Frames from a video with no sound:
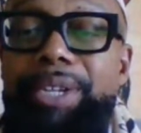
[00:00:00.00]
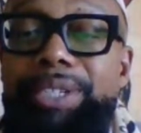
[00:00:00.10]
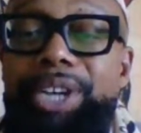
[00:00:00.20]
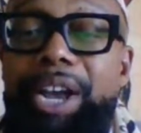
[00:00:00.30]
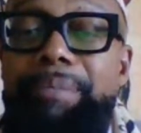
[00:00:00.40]

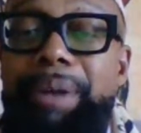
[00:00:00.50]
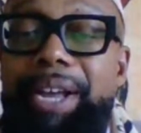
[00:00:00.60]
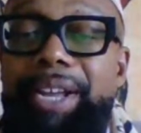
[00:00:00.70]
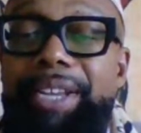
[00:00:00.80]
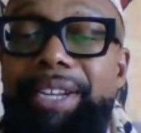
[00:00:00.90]

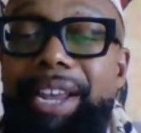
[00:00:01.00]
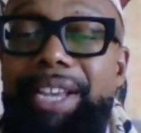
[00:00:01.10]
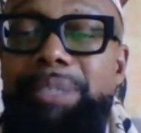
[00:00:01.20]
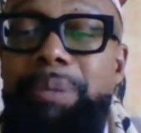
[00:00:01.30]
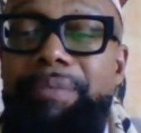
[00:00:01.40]
Jaman
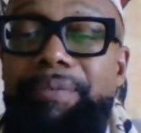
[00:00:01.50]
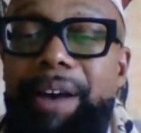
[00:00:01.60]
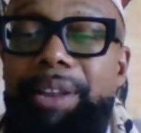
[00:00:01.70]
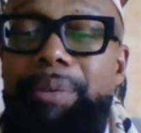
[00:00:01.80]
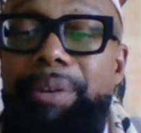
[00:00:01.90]
has been
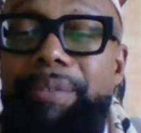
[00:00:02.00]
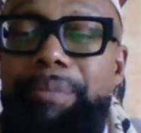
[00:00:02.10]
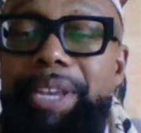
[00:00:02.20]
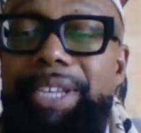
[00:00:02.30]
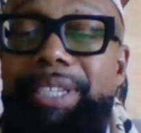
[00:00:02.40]
following from
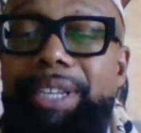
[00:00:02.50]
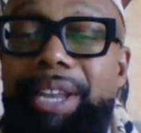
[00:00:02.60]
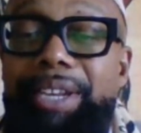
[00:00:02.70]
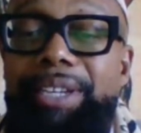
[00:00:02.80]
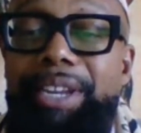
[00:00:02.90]
East
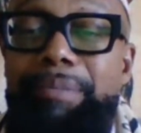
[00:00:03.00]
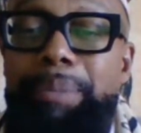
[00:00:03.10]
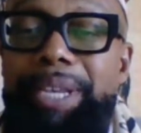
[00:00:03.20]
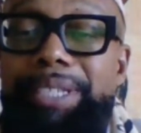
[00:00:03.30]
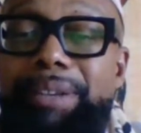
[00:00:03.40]
London.
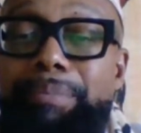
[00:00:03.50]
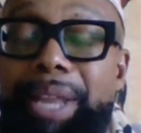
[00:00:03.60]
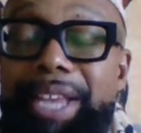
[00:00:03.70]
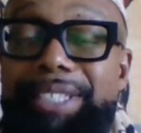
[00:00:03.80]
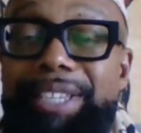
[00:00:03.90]
Peace and
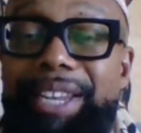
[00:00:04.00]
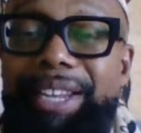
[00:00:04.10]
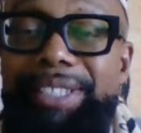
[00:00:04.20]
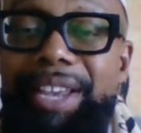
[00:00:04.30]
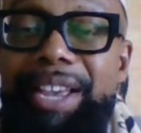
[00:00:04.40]

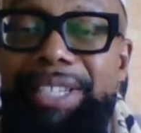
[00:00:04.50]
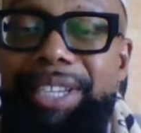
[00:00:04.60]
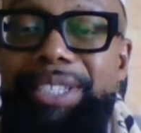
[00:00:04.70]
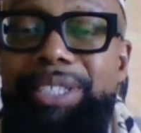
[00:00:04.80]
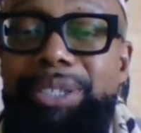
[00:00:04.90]
blessings
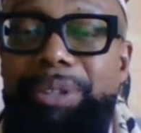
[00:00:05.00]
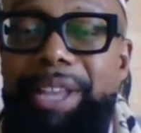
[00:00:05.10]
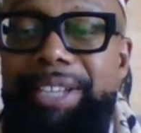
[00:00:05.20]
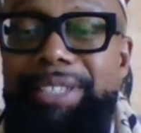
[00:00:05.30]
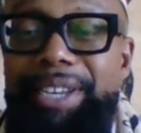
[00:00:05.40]
since
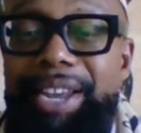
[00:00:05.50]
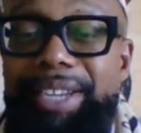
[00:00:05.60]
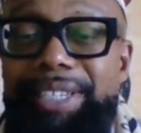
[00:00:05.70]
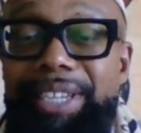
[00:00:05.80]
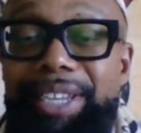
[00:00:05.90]

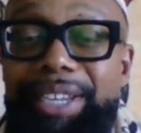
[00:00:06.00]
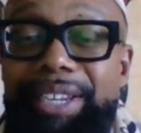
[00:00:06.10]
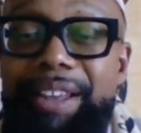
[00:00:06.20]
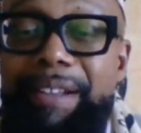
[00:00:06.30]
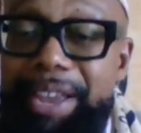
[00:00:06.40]
2019.
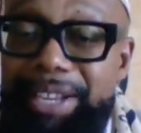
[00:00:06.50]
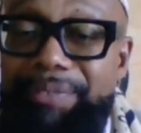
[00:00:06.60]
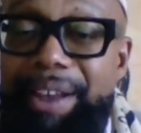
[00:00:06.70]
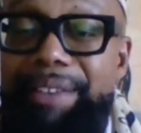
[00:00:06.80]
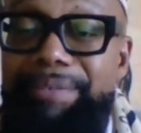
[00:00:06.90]
That's
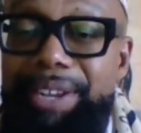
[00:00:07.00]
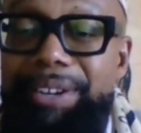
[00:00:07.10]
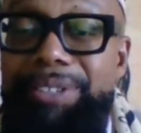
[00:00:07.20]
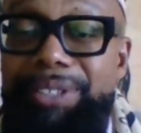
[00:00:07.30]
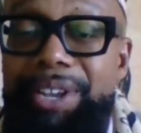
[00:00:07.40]
5
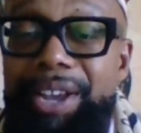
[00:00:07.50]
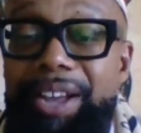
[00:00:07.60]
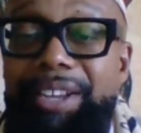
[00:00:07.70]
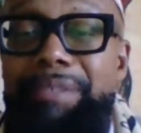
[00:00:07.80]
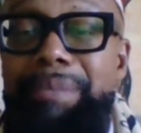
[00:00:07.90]
years.
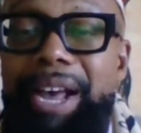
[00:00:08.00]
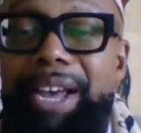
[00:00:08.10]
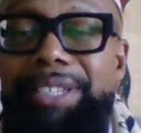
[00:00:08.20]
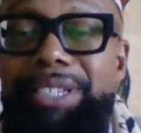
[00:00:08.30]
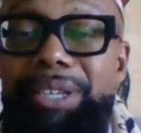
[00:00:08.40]
Ankh and
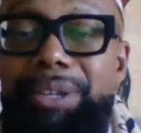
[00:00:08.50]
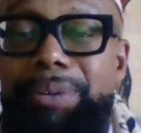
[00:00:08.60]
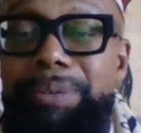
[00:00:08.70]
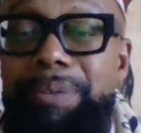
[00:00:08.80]
Ma'at to you.